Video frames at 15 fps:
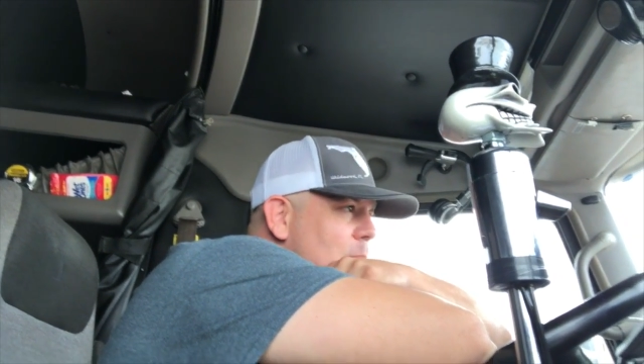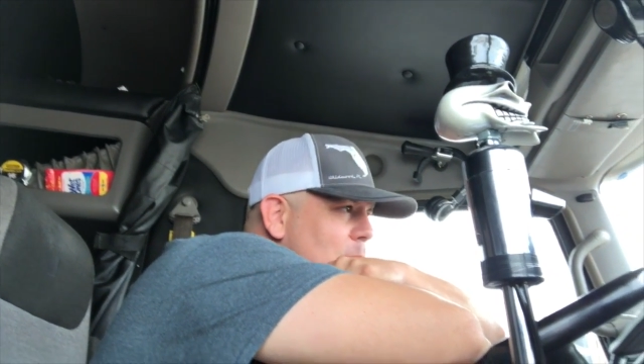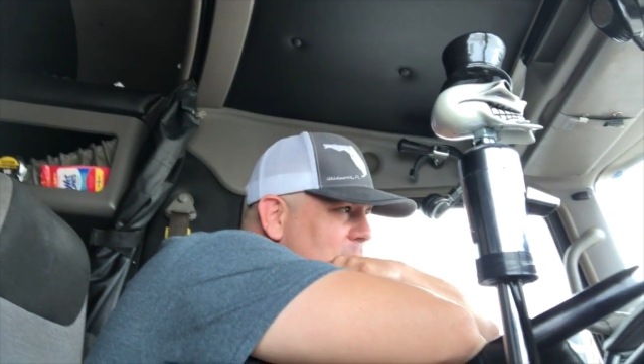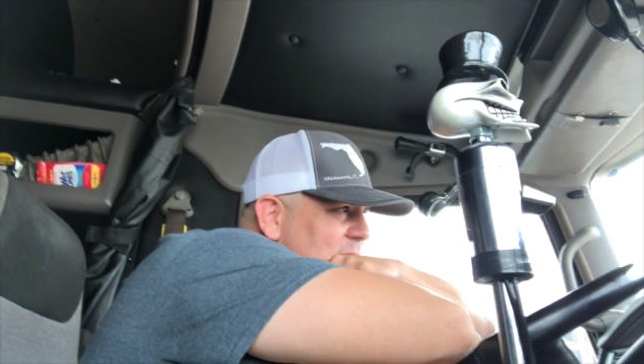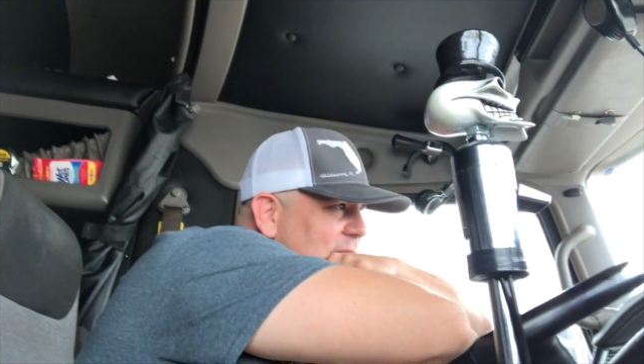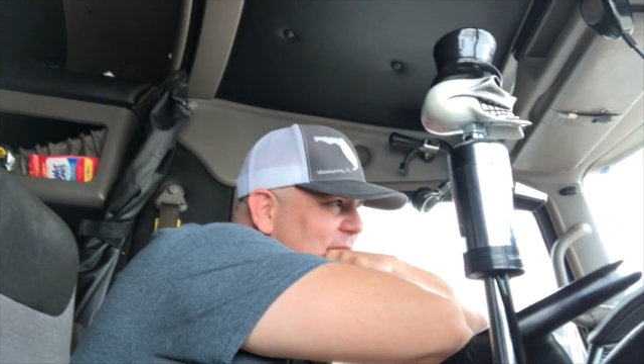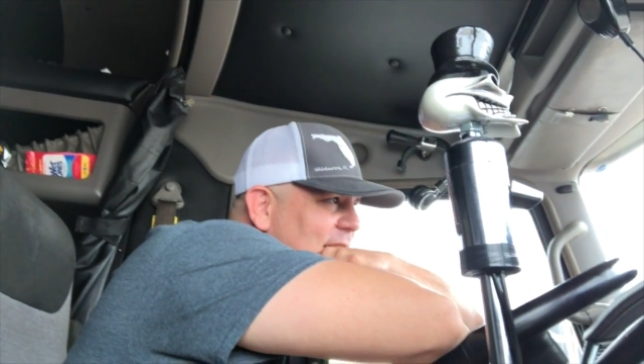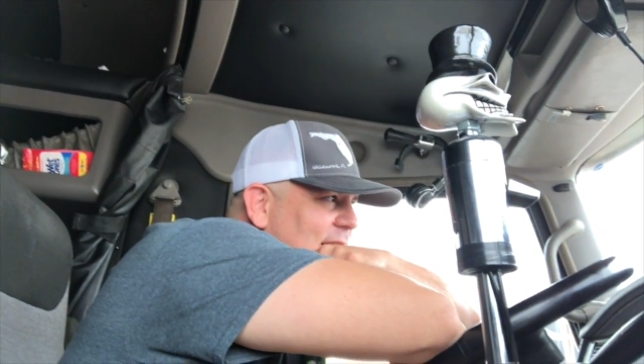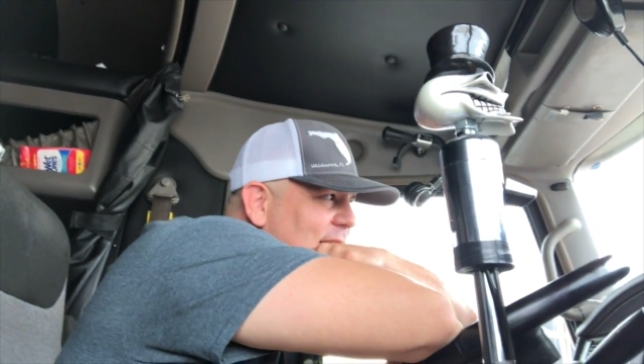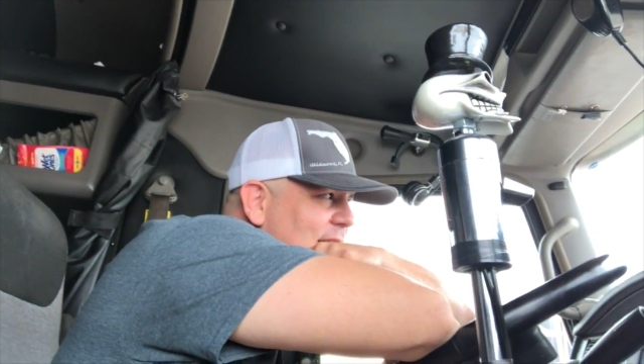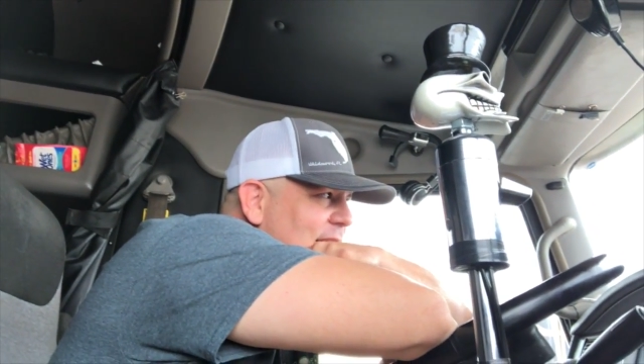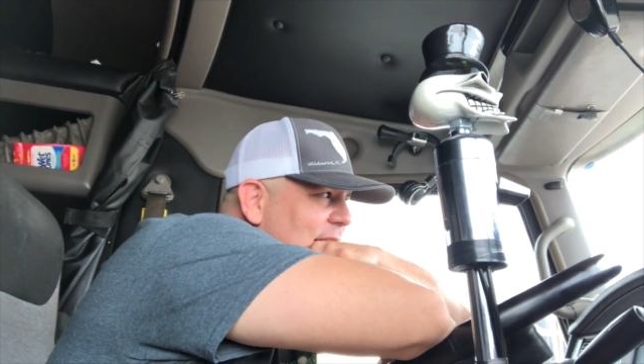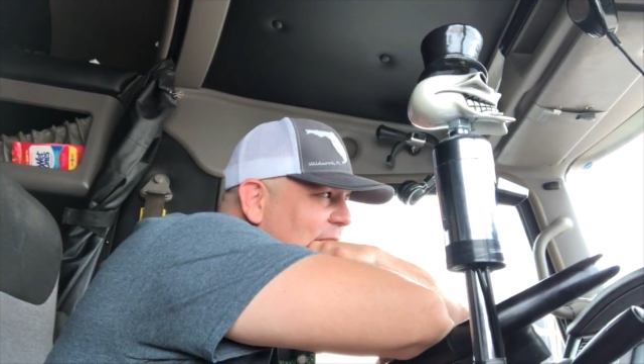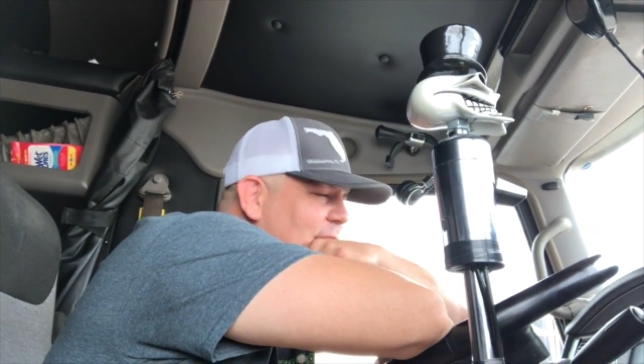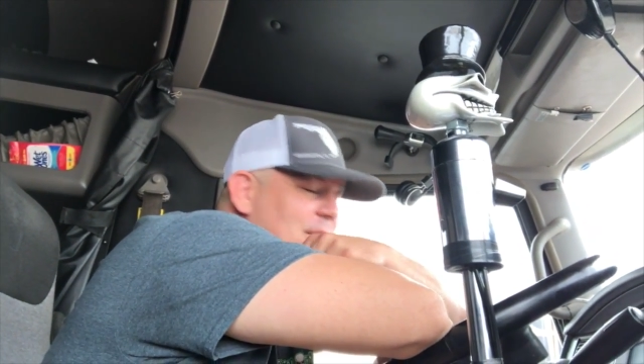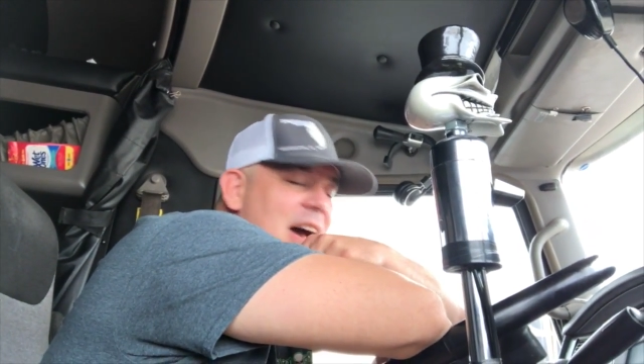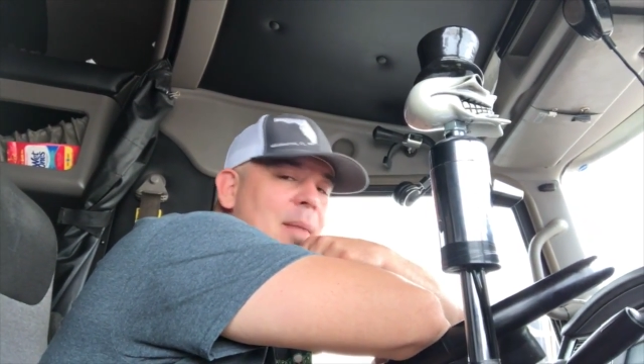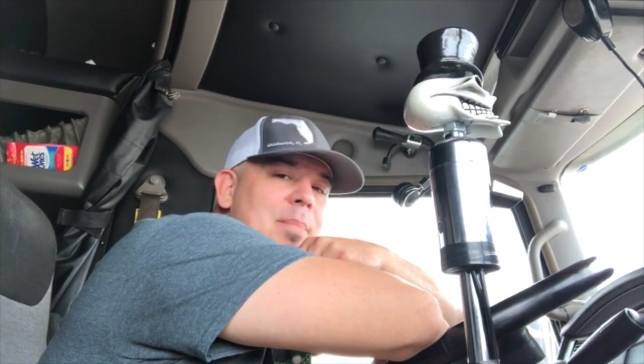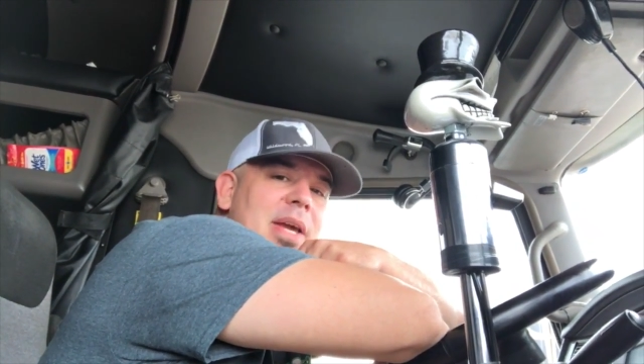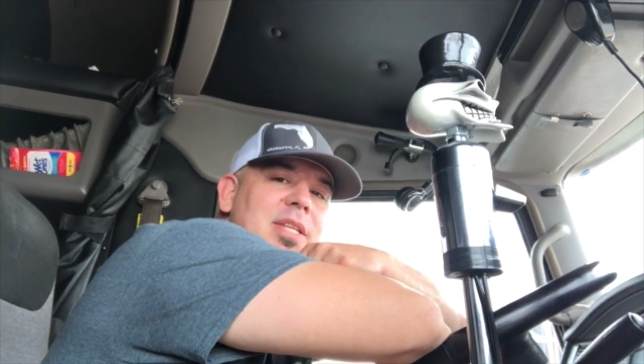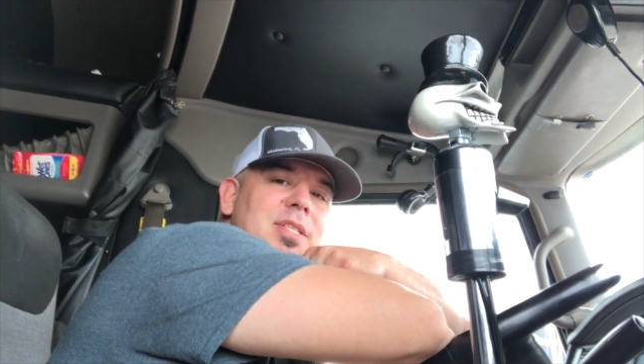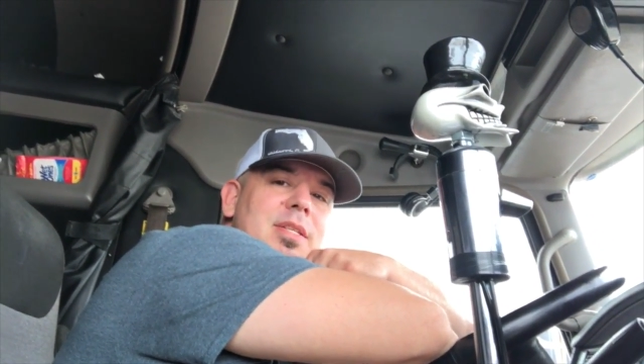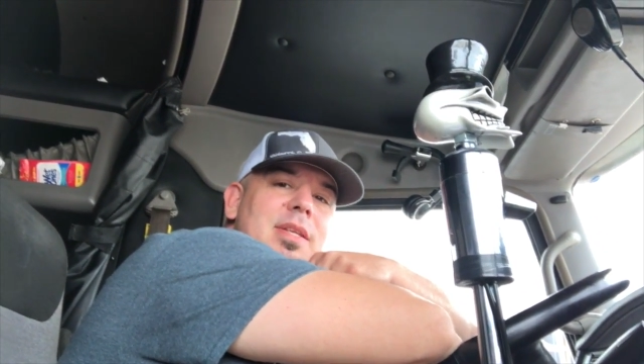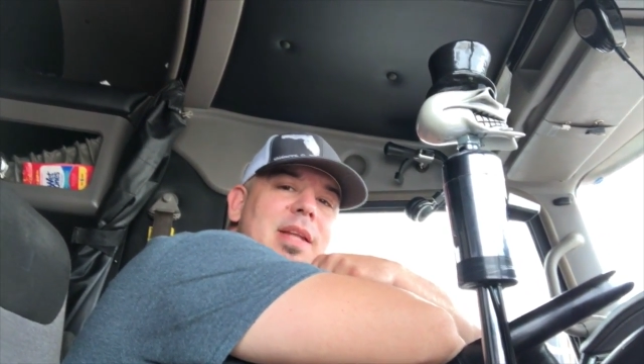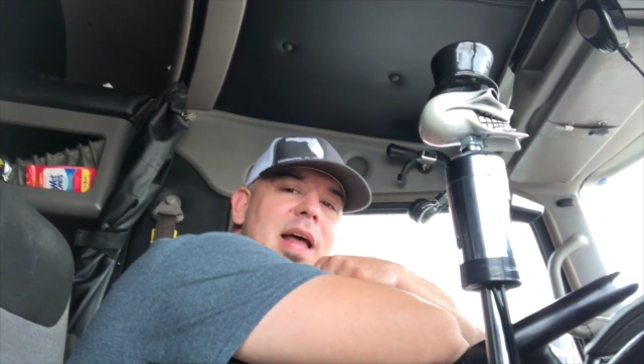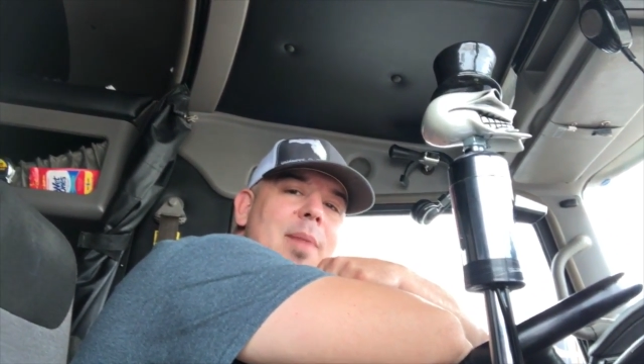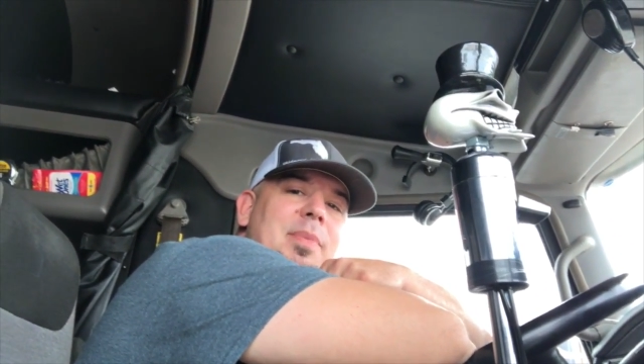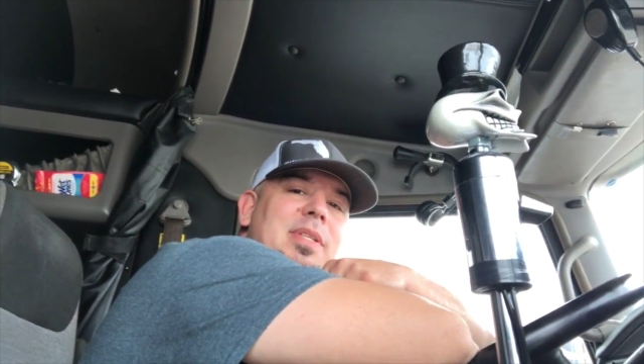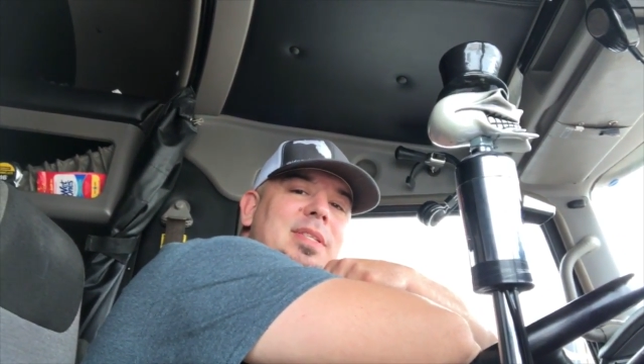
But yeah, have I mentioned that I'm